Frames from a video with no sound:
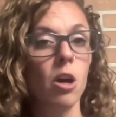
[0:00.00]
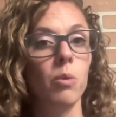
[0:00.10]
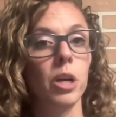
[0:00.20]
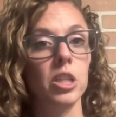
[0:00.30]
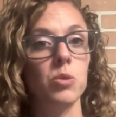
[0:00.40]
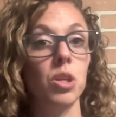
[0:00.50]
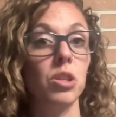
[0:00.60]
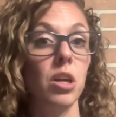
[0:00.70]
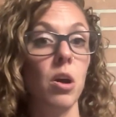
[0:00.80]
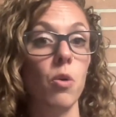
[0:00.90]
Whereas with
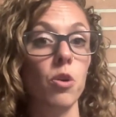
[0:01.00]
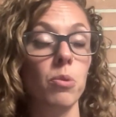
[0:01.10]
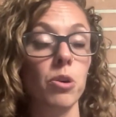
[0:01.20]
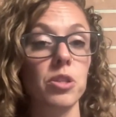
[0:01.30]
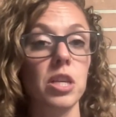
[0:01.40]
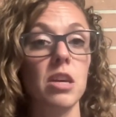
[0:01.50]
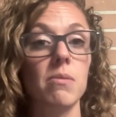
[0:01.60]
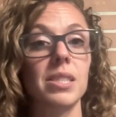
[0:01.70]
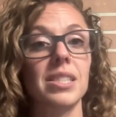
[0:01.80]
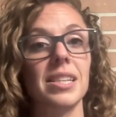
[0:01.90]
decodables, he
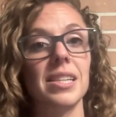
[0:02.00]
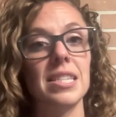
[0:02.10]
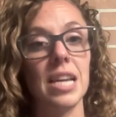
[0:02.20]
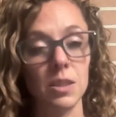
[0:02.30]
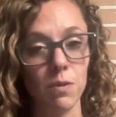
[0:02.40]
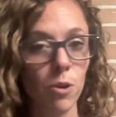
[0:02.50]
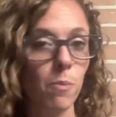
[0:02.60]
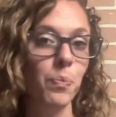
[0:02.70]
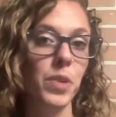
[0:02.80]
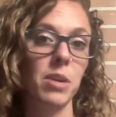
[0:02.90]
was
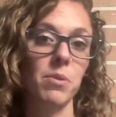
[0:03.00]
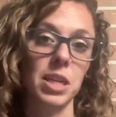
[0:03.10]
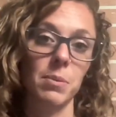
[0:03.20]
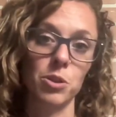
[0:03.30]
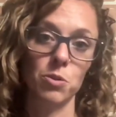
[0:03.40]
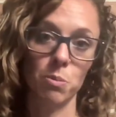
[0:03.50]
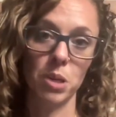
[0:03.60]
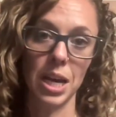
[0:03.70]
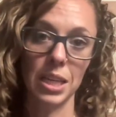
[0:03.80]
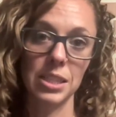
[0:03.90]
successful. He was able to
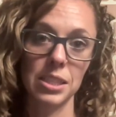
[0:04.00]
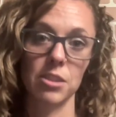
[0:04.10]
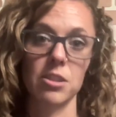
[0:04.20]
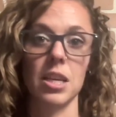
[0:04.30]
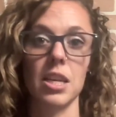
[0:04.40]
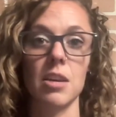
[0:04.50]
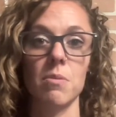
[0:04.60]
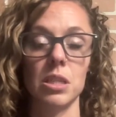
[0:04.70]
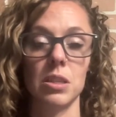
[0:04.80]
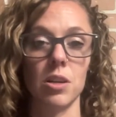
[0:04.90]
apply the skills that he
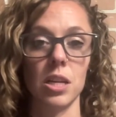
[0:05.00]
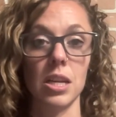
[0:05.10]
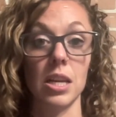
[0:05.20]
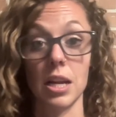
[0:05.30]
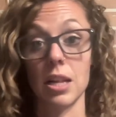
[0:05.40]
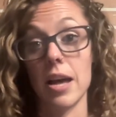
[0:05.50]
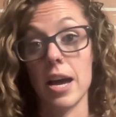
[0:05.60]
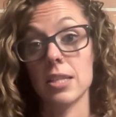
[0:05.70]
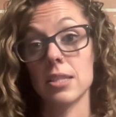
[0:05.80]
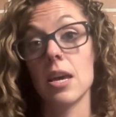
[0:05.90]
was learning in
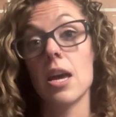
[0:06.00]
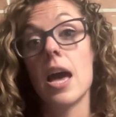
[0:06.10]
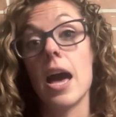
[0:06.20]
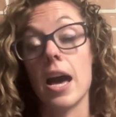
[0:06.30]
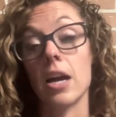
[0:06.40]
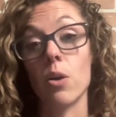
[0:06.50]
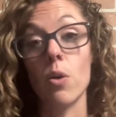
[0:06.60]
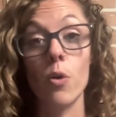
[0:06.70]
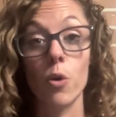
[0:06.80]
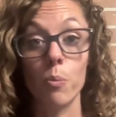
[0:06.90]
class at
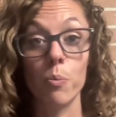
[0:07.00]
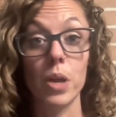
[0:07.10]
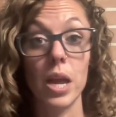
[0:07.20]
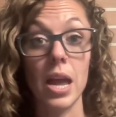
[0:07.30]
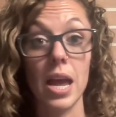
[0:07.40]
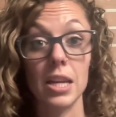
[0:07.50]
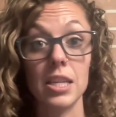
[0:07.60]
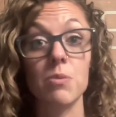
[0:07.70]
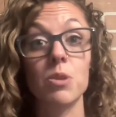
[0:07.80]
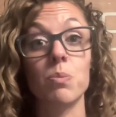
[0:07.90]
home, and
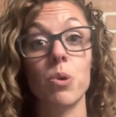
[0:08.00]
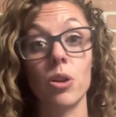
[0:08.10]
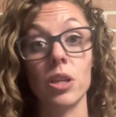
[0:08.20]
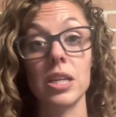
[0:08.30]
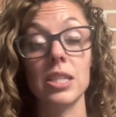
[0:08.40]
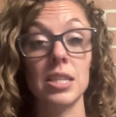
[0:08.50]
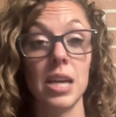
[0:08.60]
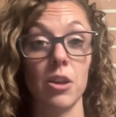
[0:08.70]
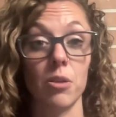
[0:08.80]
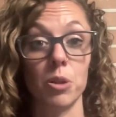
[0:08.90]
he was pulling it
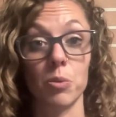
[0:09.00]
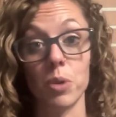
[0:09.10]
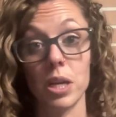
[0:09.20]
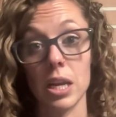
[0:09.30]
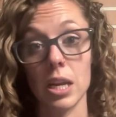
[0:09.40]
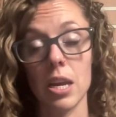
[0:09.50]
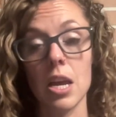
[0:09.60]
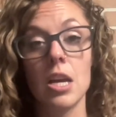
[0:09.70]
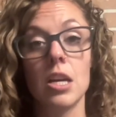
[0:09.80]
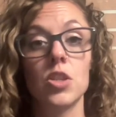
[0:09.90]
together with reading.
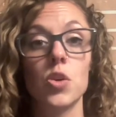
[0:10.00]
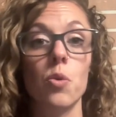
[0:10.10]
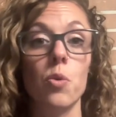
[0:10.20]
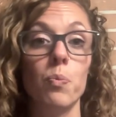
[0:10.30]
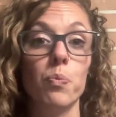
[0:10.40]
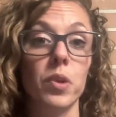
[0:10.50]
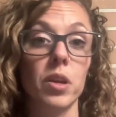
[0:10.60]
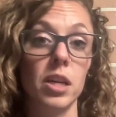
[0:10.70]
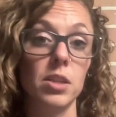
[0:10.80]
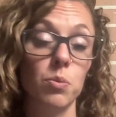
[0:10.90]
So
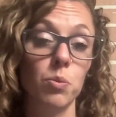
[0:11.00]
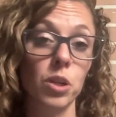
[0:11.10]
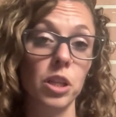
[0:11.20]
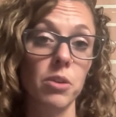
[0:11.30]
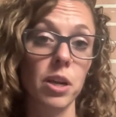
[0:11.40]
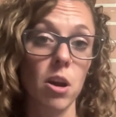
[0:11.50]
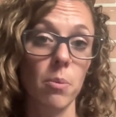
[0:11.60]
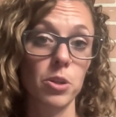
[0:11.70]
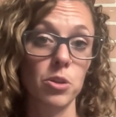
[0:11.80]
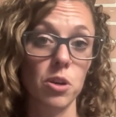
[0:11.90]
it's really great
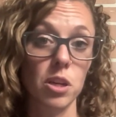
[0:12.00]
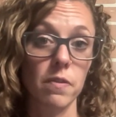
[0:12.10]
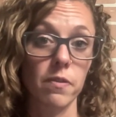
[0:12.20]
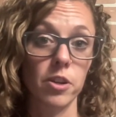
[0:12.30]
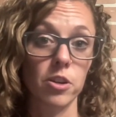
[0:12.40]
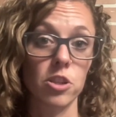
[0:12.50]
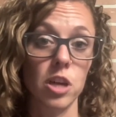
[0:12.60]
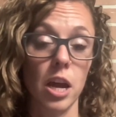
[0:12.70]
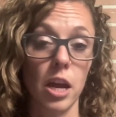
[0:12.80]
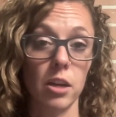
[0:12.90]
opportunity for your
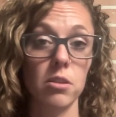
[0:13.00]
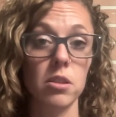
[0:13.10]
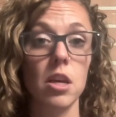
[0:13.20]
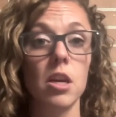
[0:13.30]
child